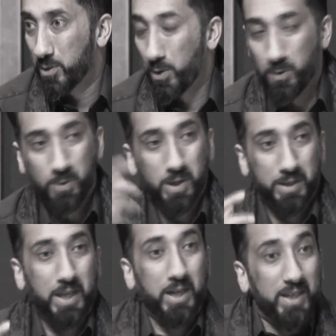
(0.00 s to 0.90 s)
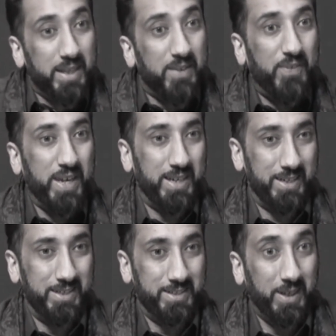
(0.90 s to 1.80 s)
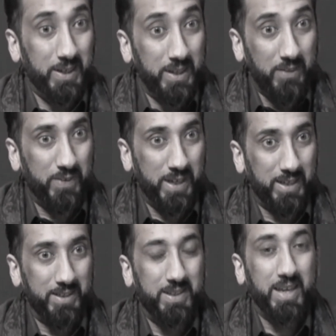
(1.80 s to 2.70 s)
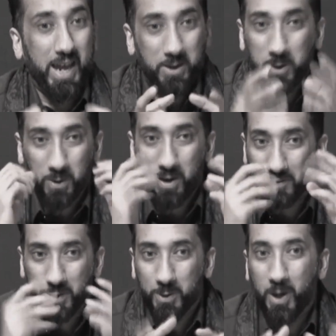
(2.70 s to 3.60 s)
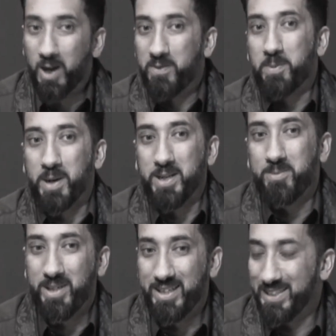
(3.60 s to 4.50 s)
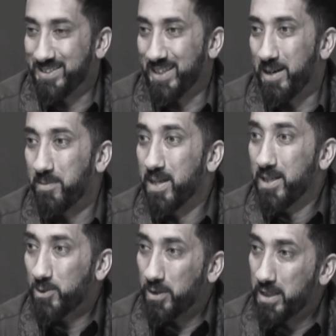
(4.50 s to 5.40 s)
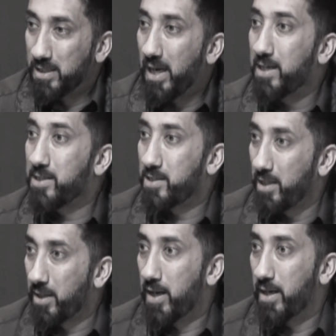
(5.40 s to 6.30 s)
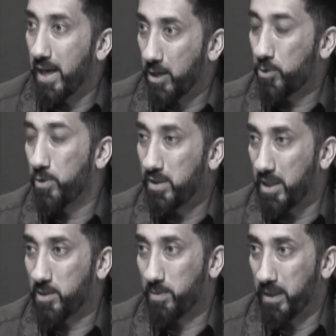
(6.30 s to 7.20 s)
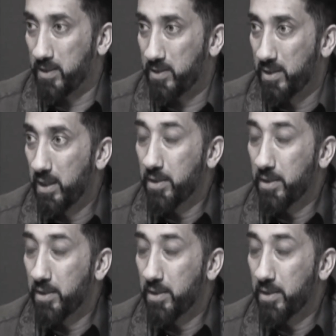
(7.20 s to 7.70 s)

So they're living the echo of the dua of Ibrahim alayhi salam. So the entire seerah actually takes place.